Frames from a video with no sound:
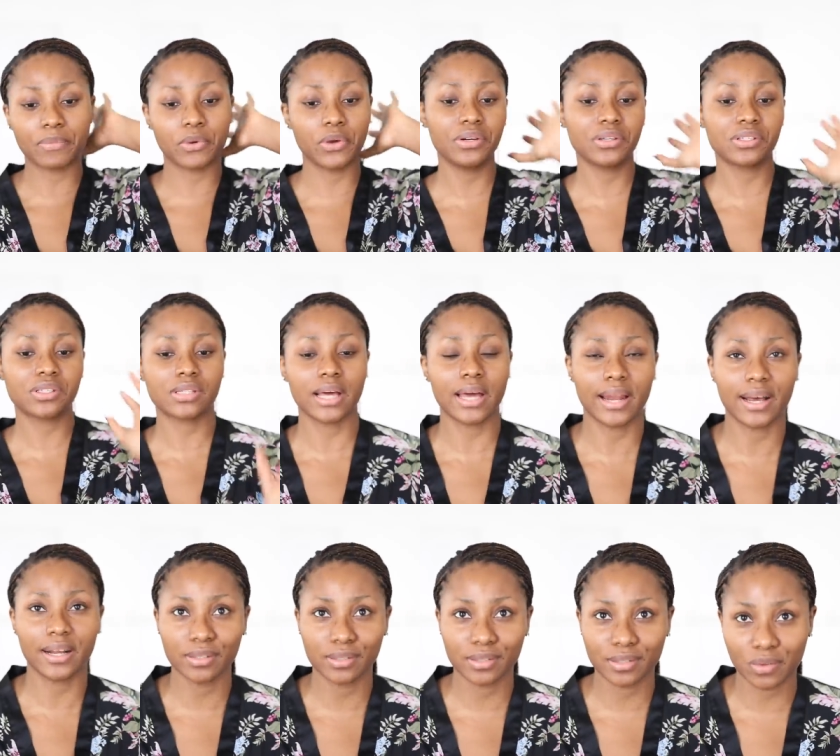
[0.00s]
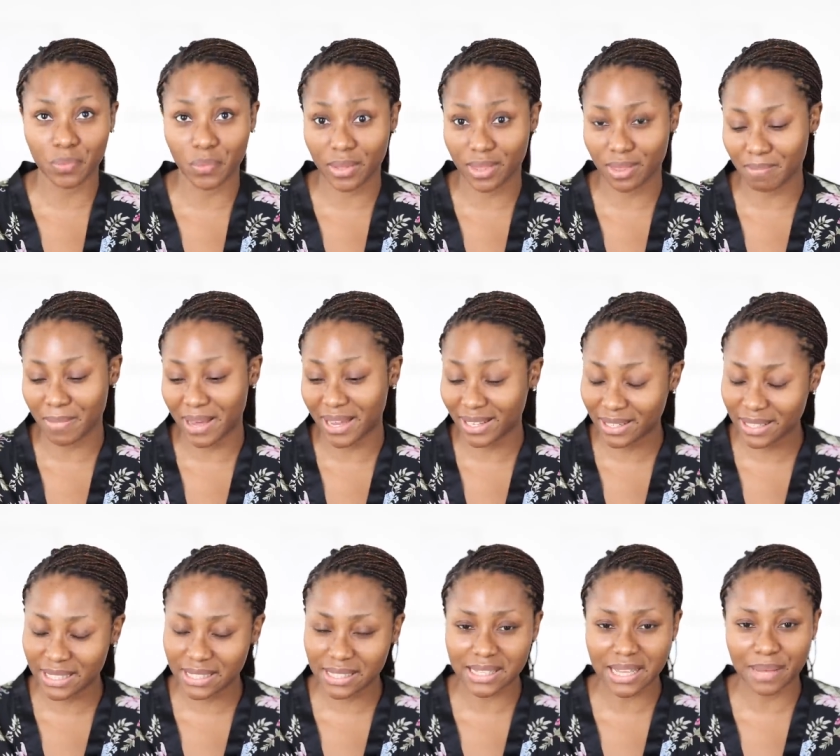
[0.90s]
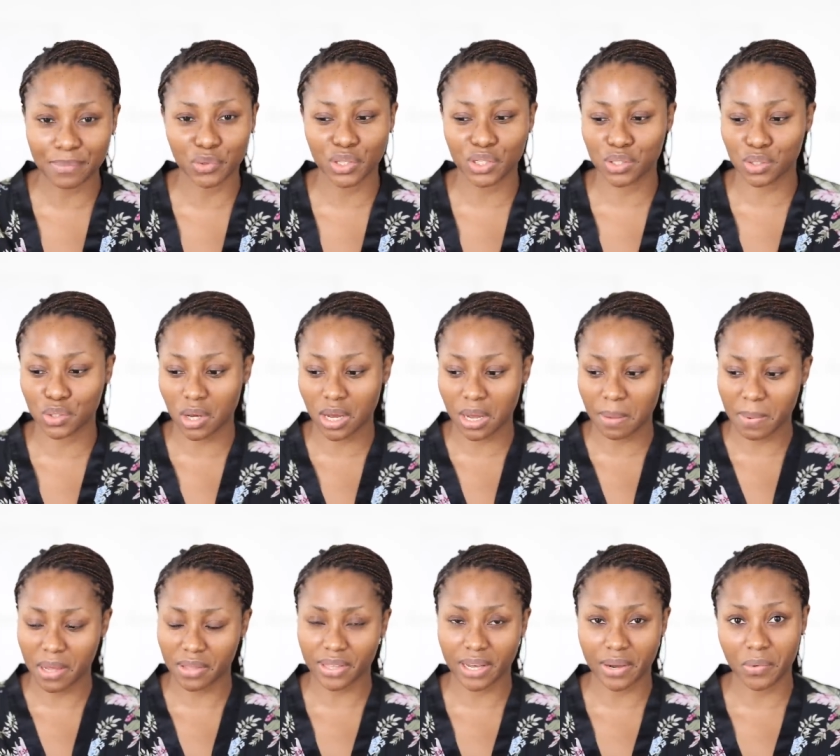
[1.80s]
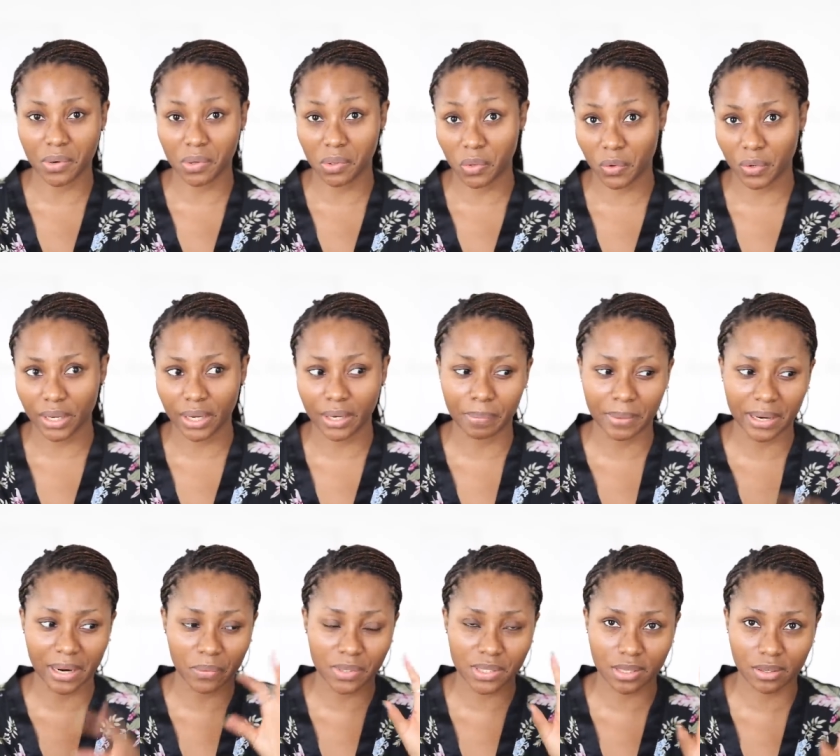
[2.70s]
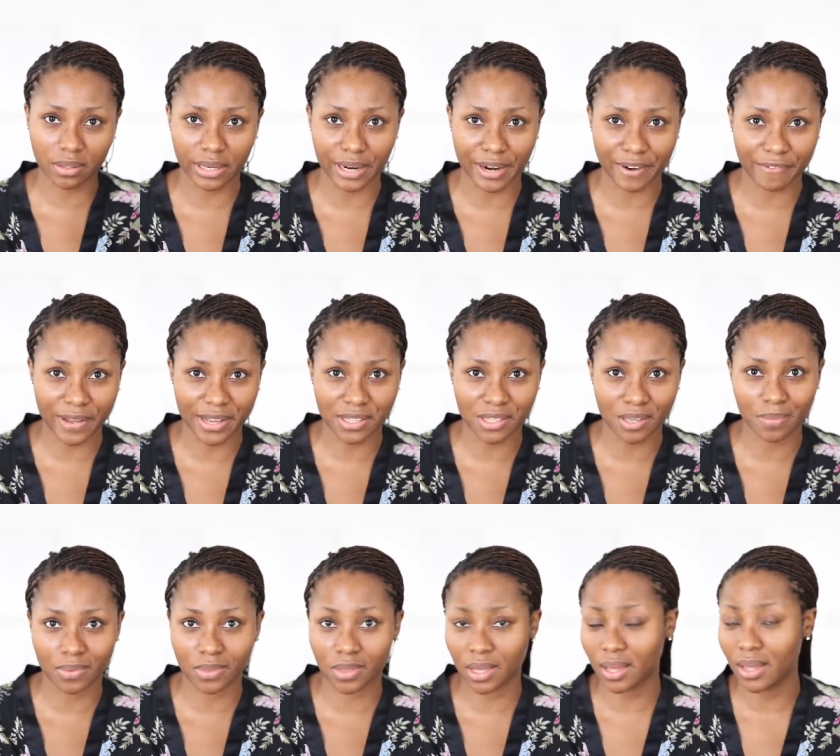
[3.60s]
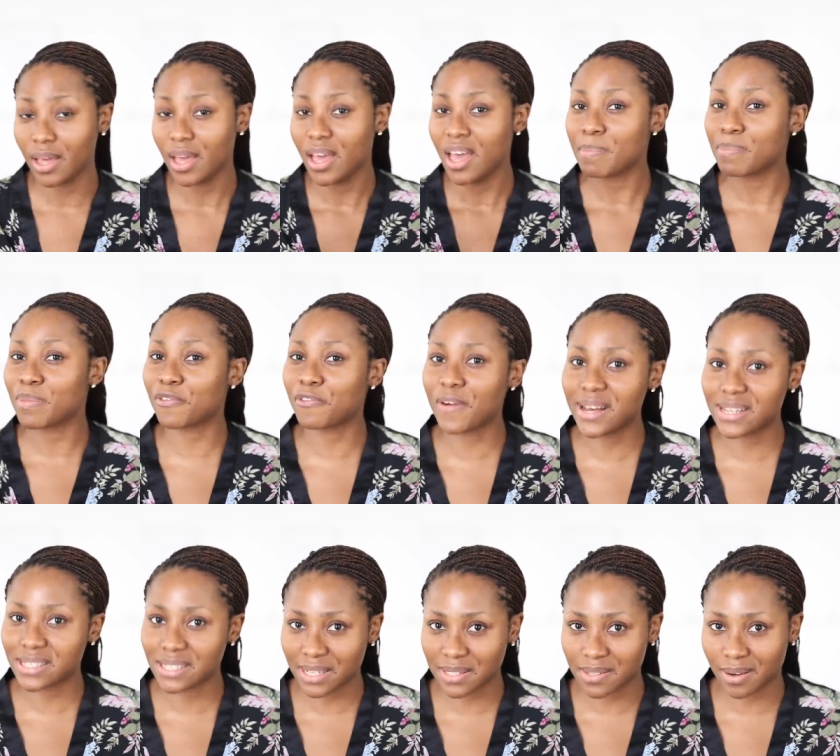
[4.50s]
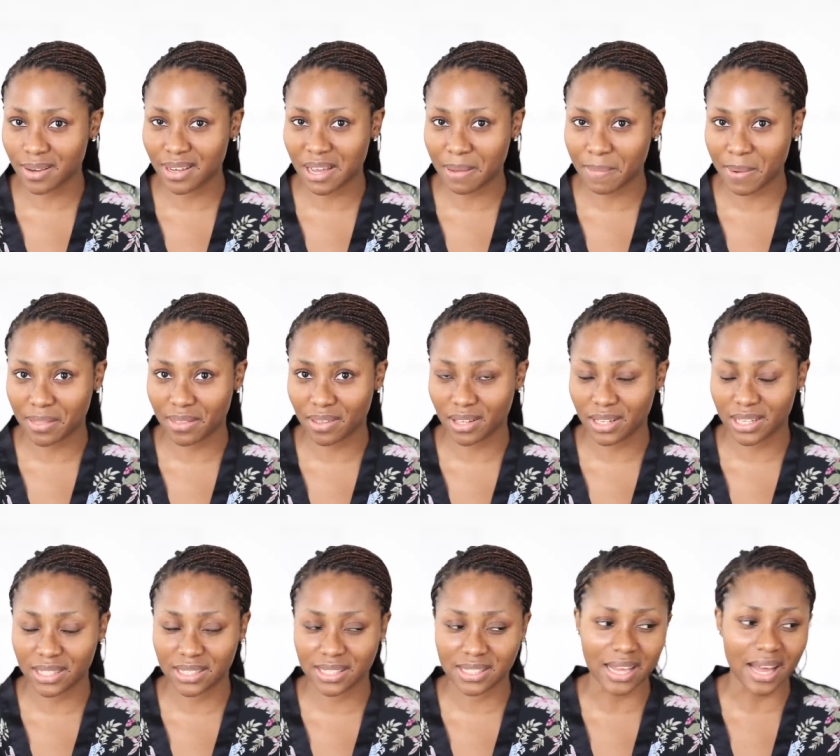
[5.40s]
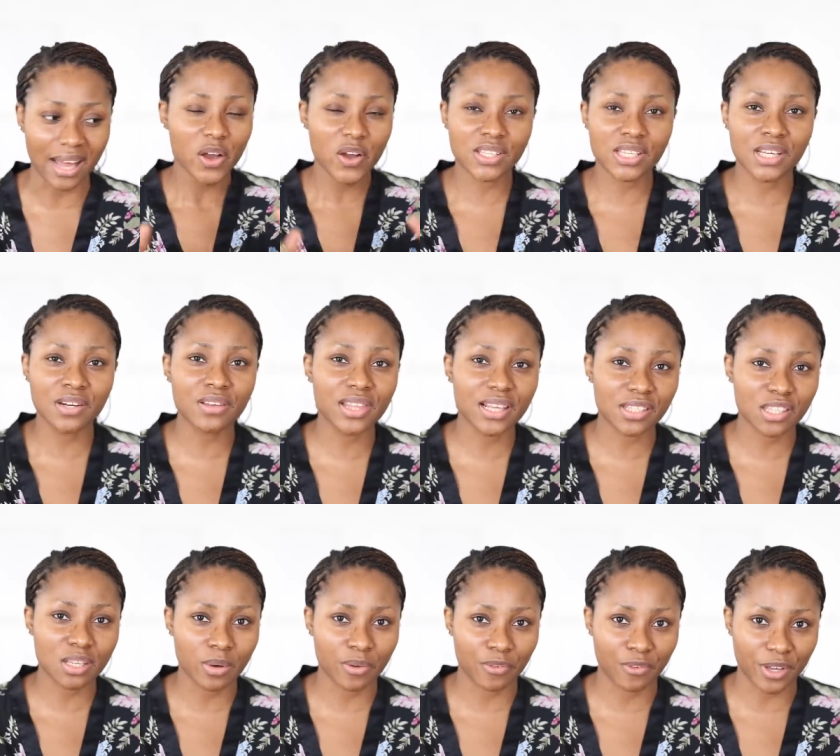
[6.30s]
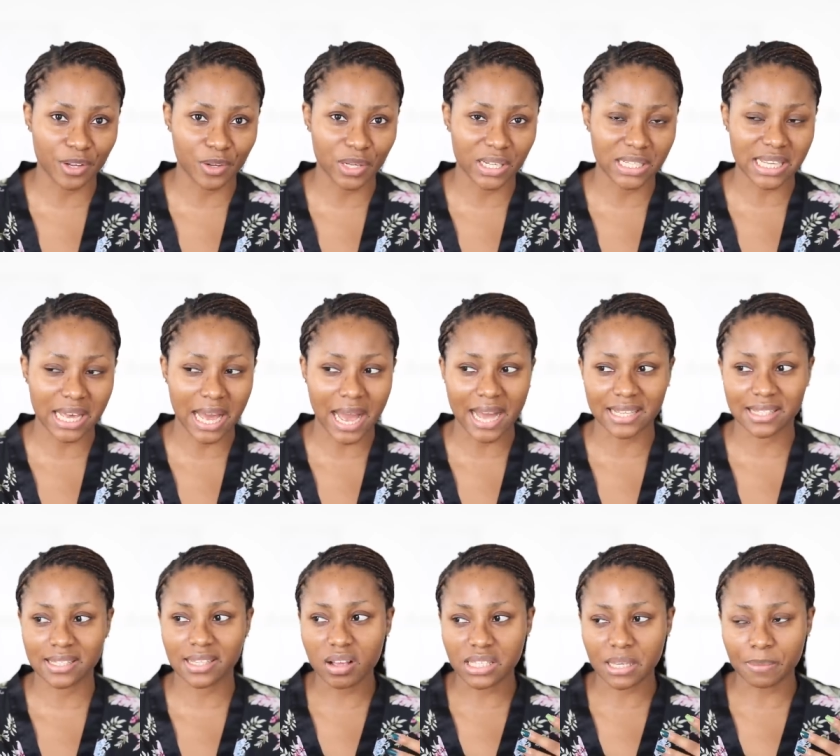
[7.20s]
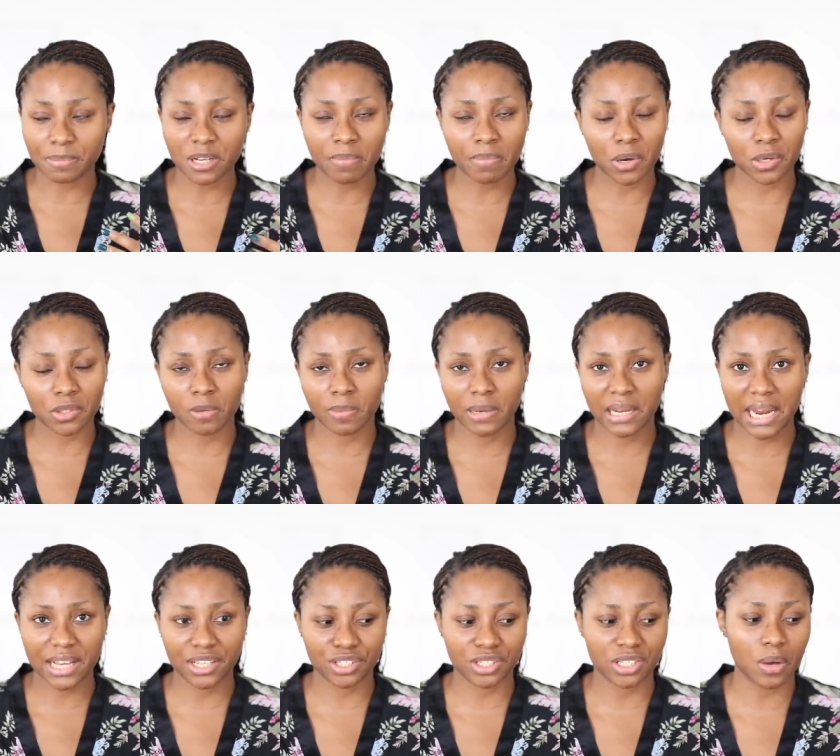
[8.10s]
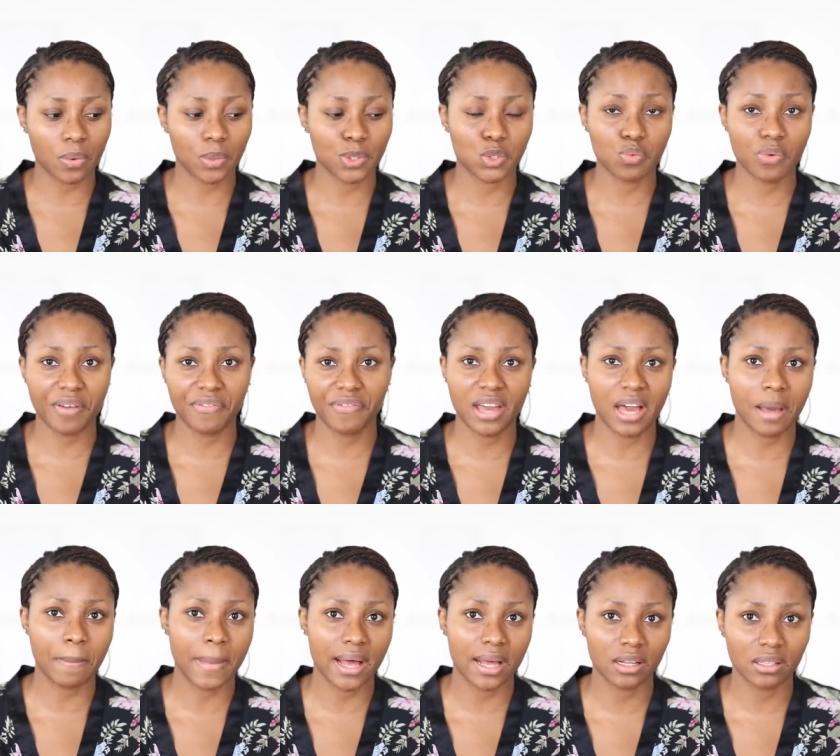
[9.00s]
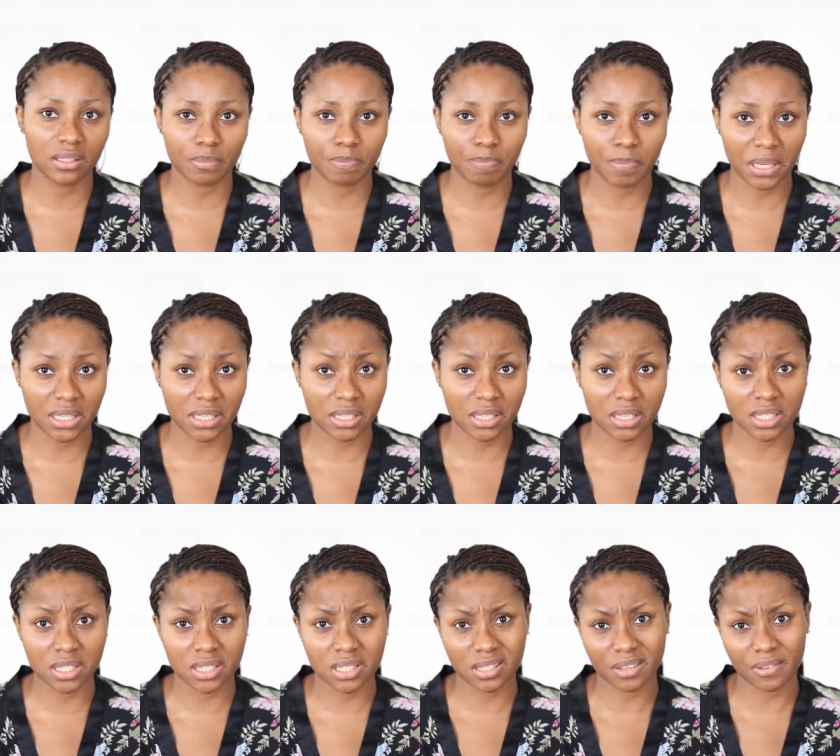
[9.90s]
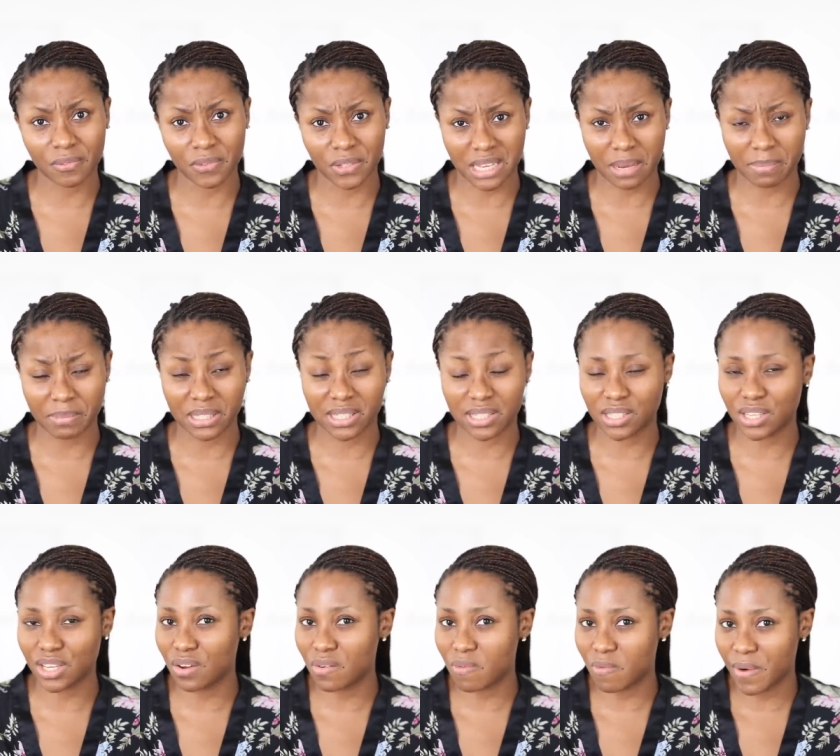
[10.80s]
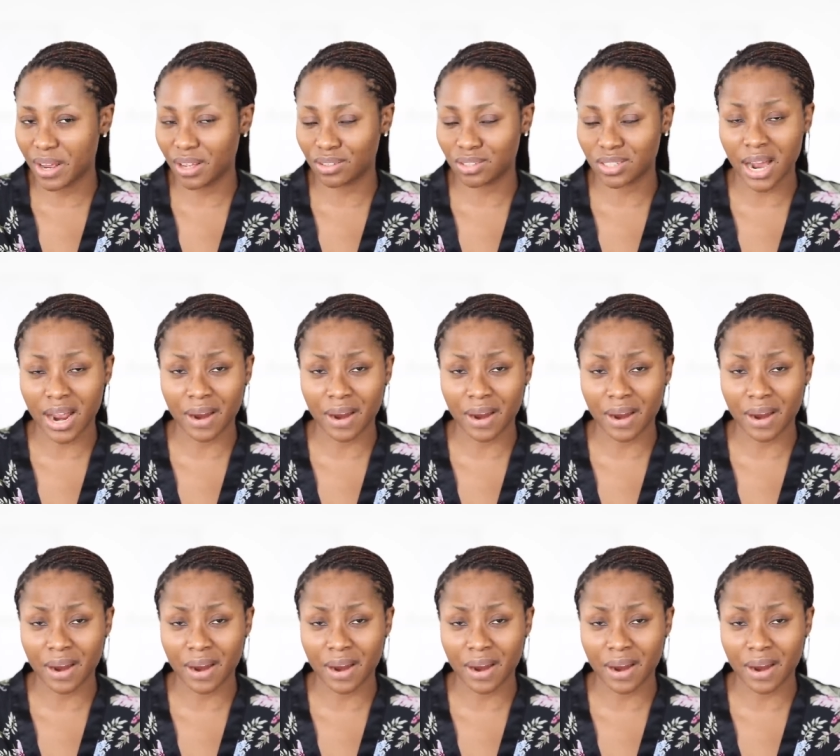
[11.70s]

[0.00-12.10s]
I'm going to start out with my cleanser. I'm going to talk about that real quick, but I want to clarify something before I start talking about the cleanser, because I know that some of you are going to ask. September, October last year, I was raving about Pixi's vitamin C range.